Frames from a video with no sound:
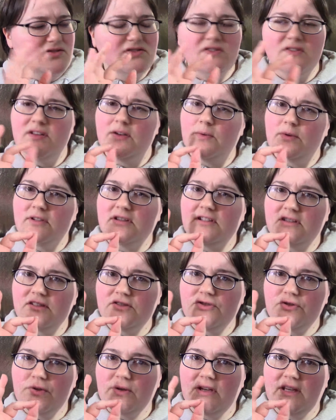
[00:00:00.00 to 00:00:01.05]
so they were a little
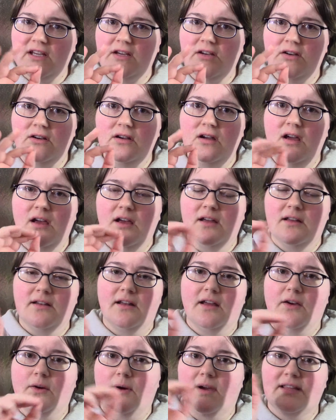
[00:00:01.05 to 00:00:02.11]
trickier,
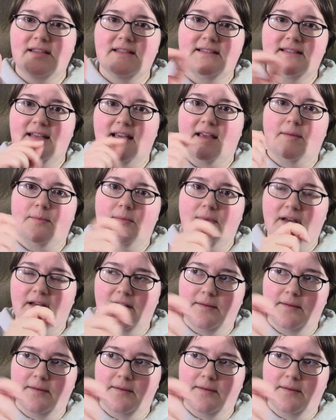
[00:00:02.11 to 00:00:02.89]
not quite the same